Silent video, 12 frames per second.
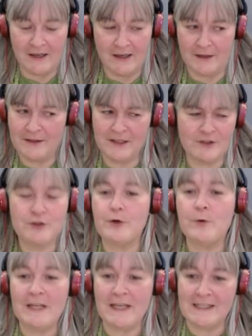I think it's two
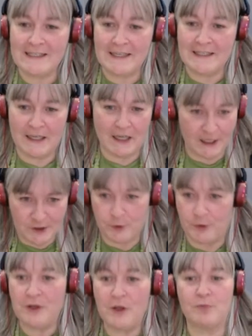years later, I
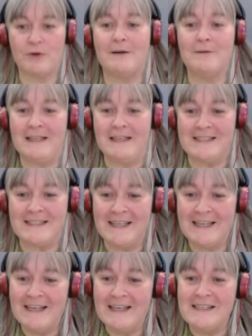joined the Brownies.
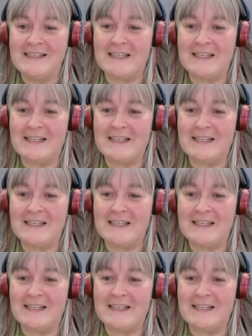Mm-hmm.